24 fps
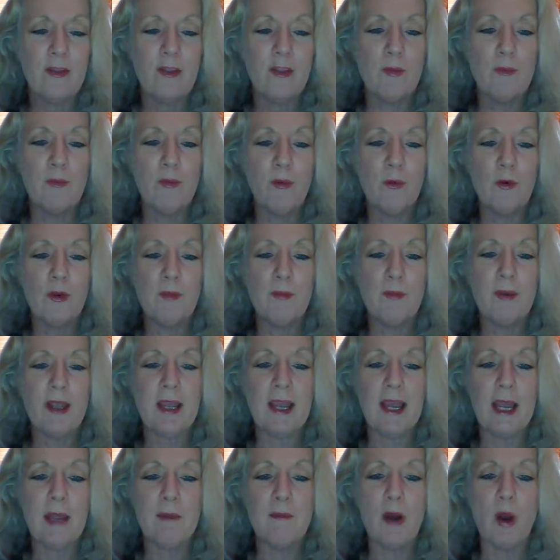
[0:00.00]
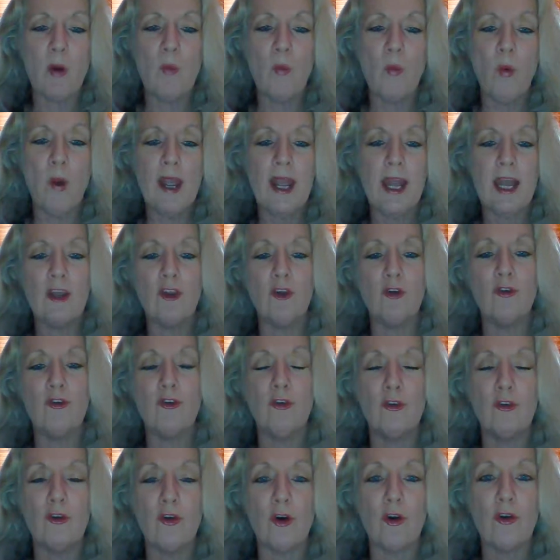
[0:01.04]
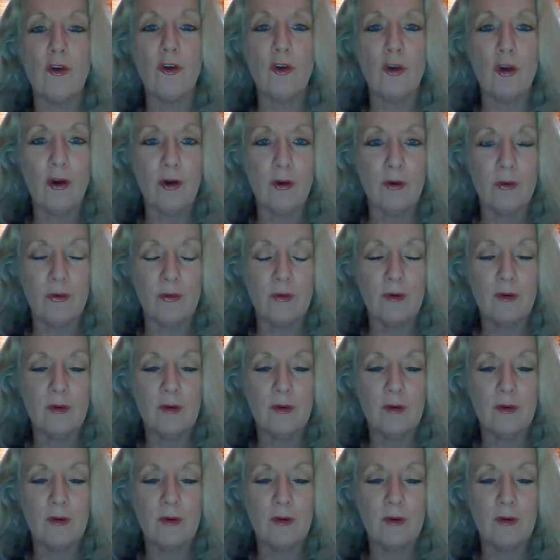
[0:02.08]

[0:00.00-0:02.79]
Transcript: the more you became aware you do not know.